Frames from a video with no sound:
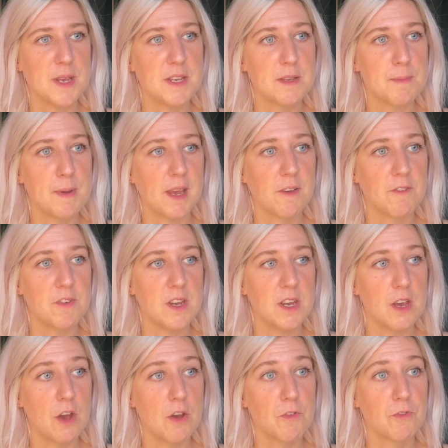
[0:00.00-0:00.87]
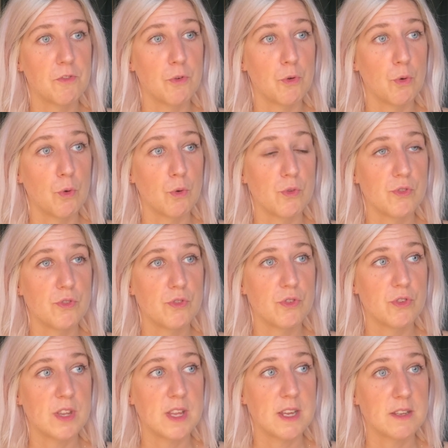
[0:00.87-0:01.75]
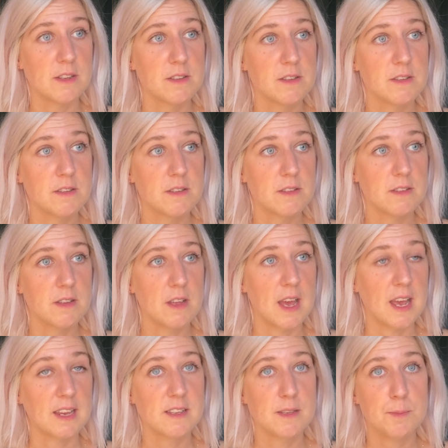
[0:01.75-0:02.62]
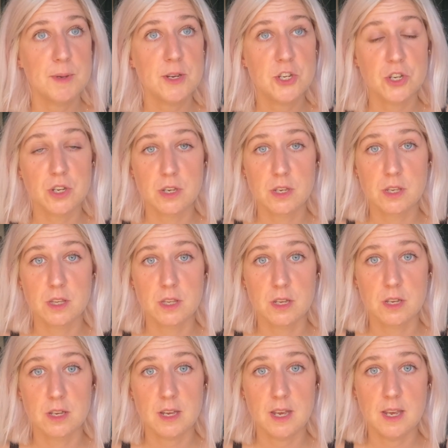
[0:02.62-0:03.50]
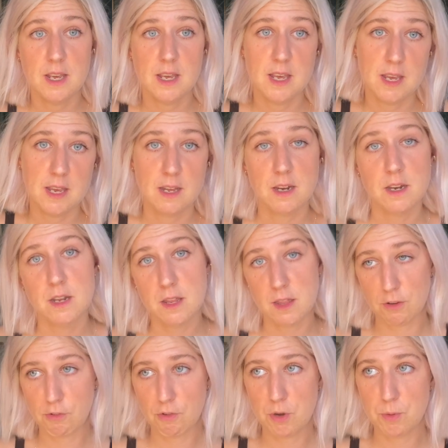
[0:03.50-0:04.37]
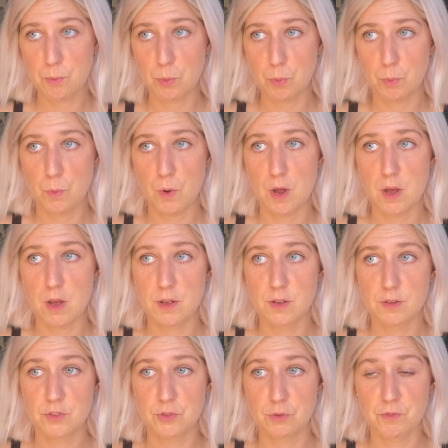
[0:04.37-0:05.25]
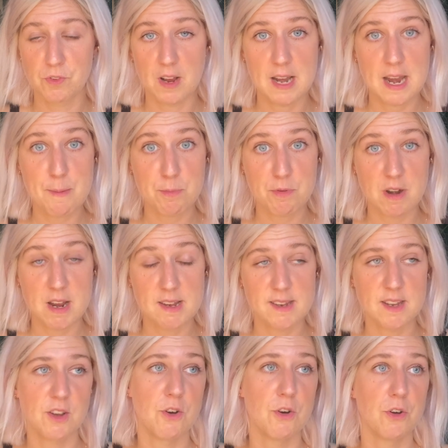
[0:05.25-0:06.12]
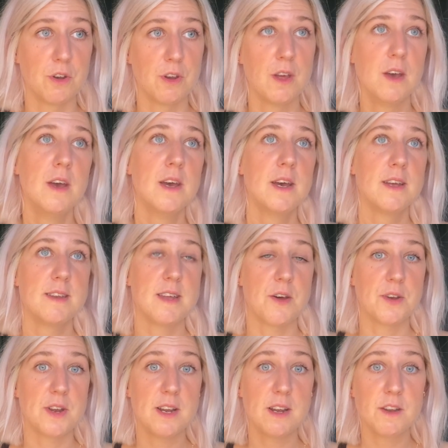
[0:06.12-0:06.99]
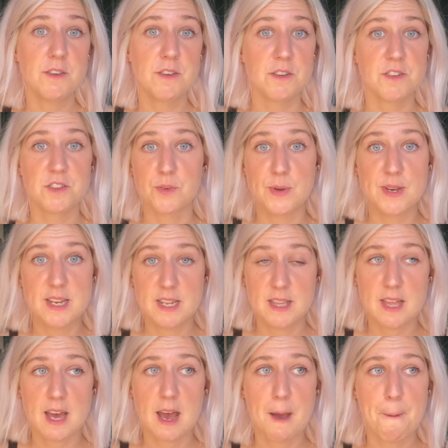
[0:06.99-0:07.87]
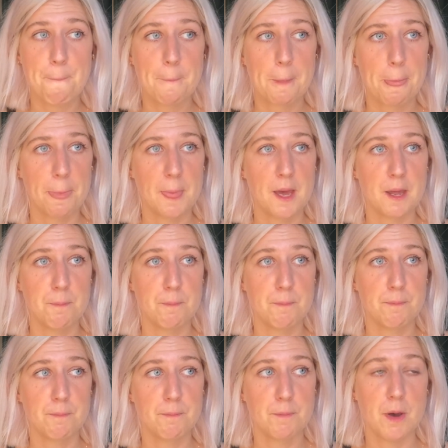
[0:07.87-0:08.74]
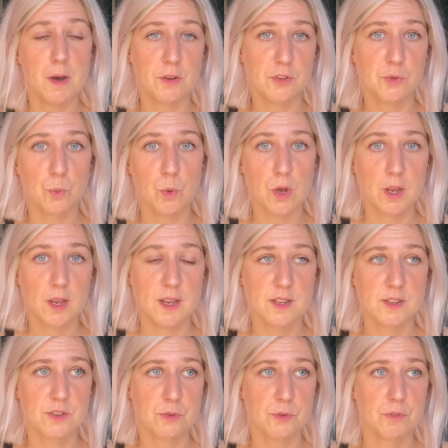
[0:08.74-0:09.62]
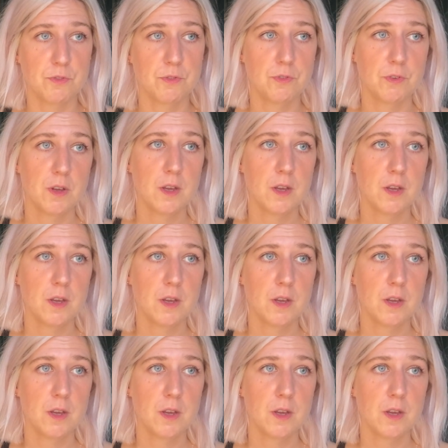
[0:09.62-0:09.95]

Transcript: to make a video for this exhibition that he and another group were sort of collaborating on down in London. So I did that, and Mark's work is sort of